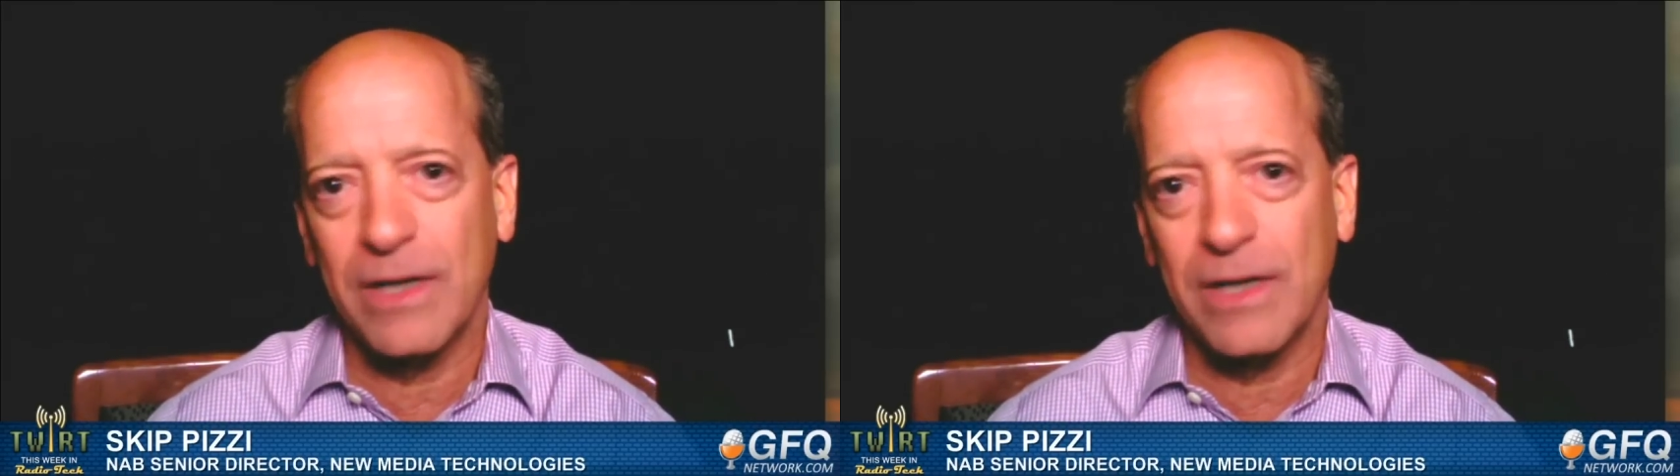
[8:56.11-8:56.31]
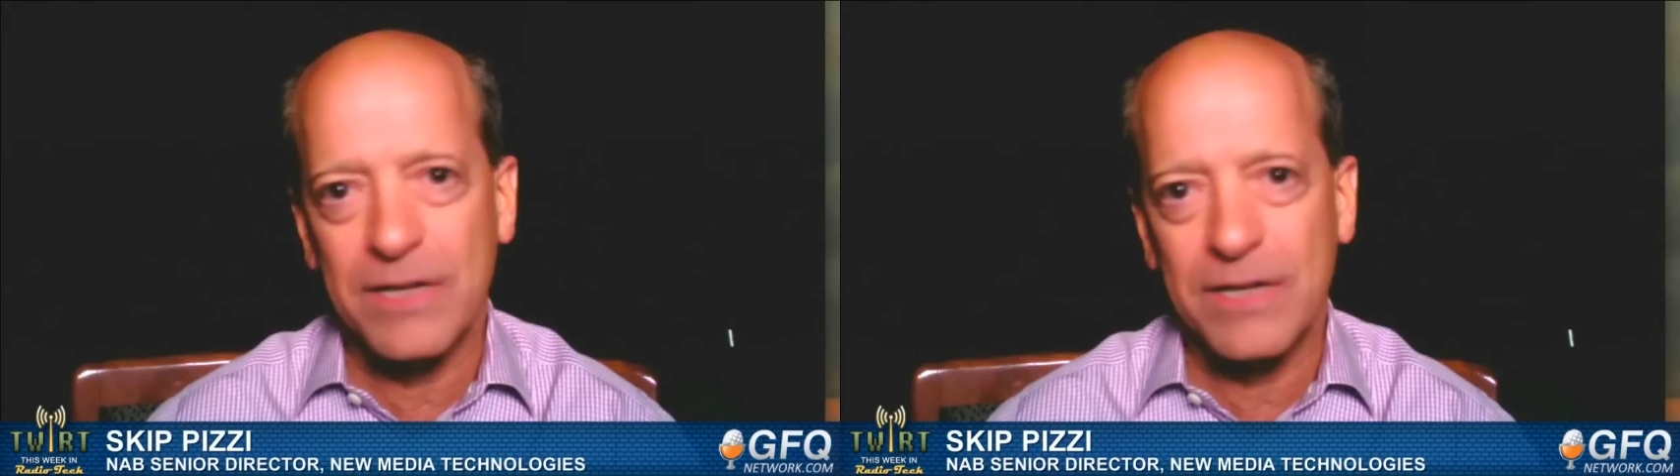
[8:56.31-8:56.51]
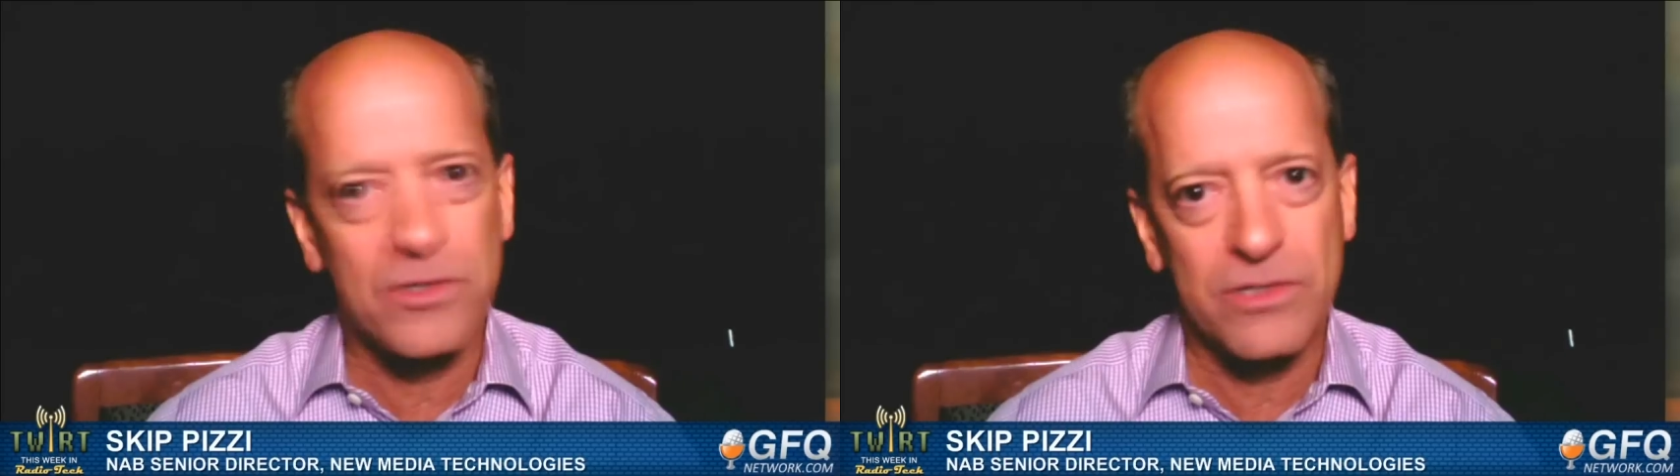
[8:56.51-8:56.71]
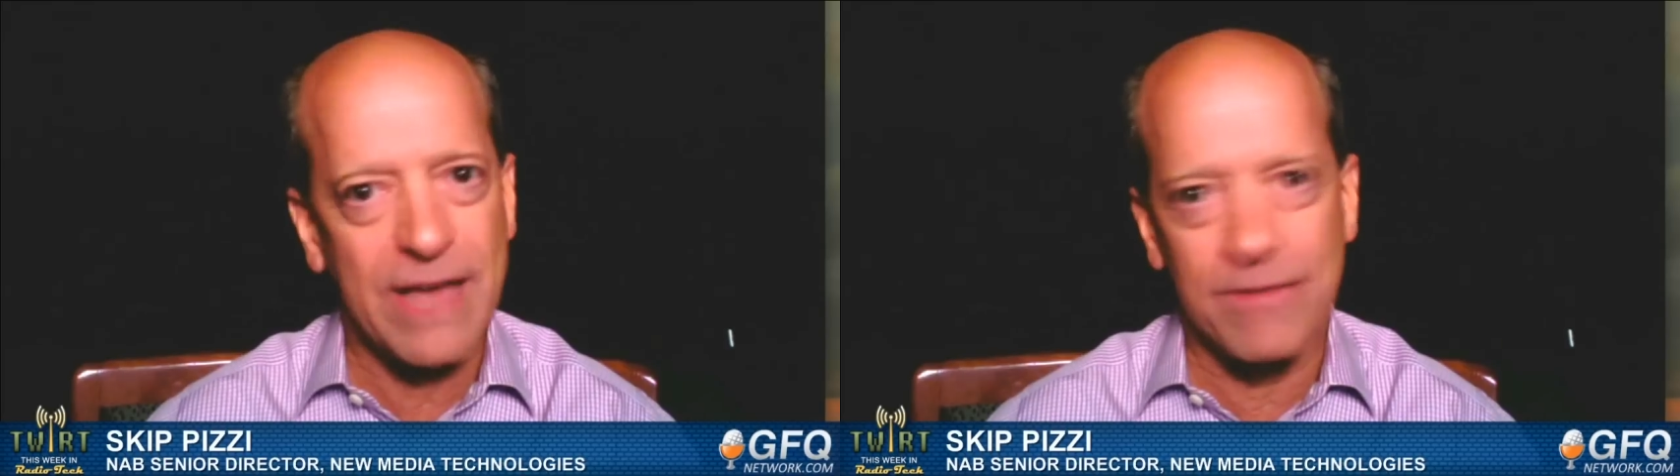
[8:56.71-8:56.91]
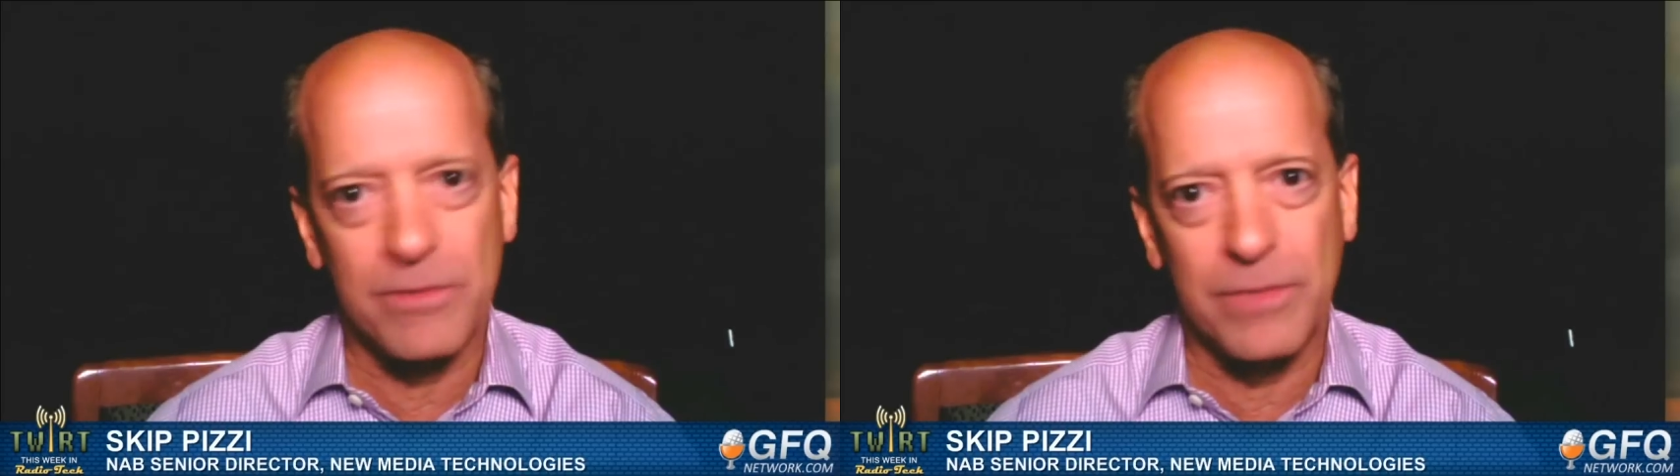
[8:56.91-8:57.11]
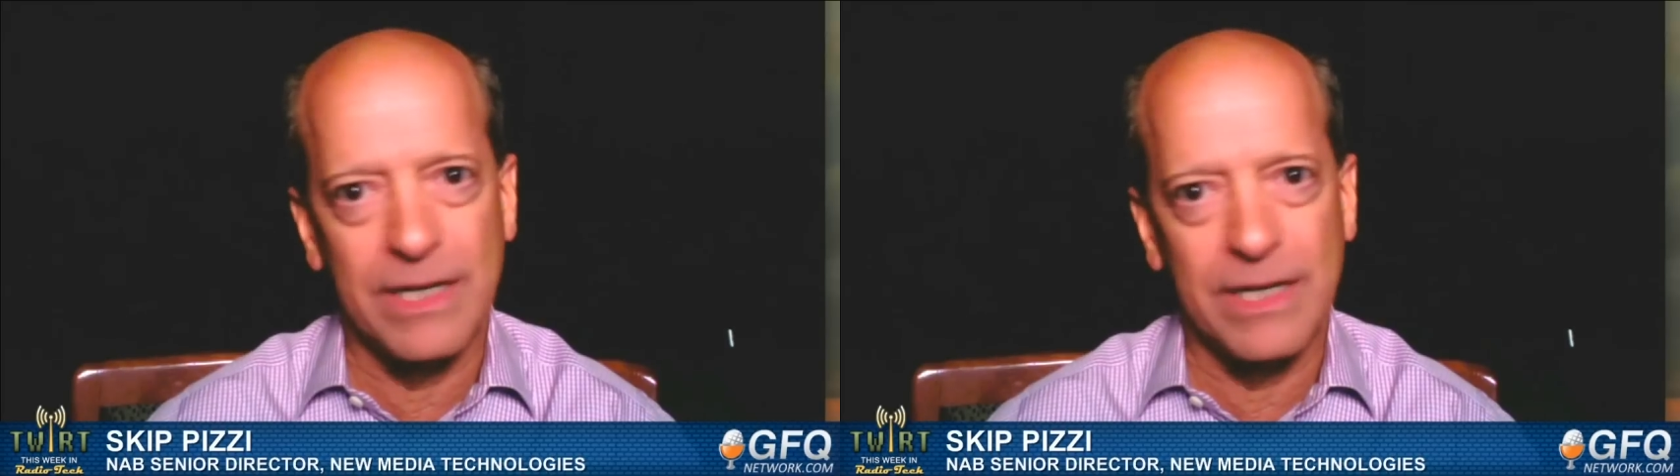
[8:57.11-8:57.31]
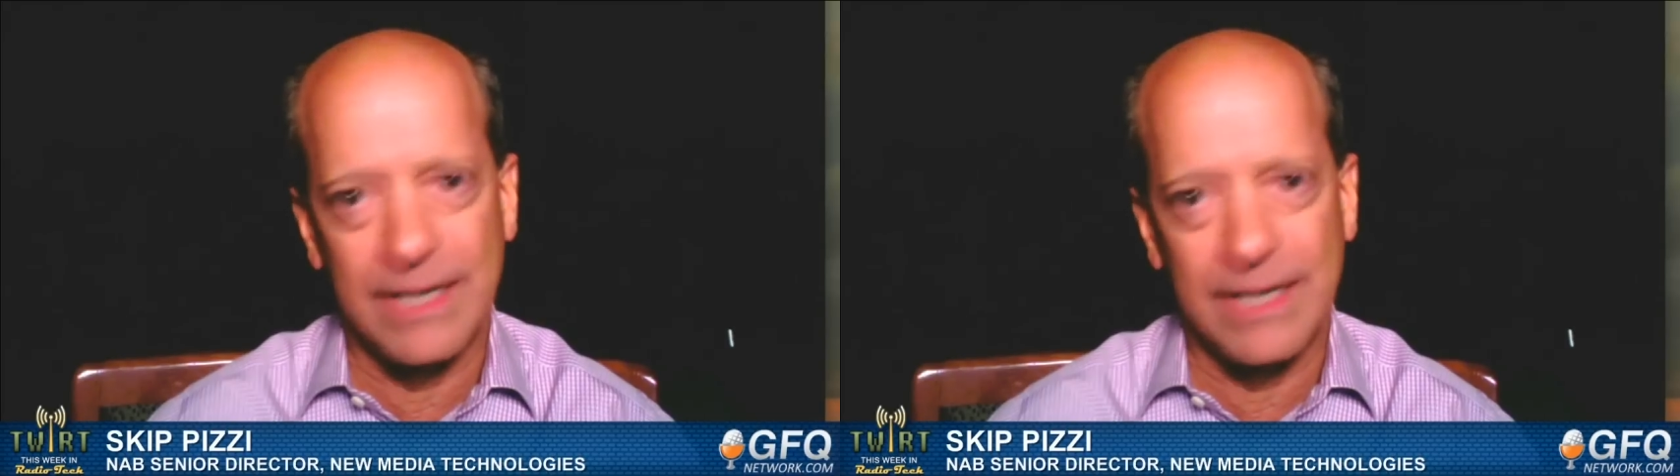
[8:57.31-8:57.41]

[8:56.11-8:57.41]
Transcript: broadcasters haven't been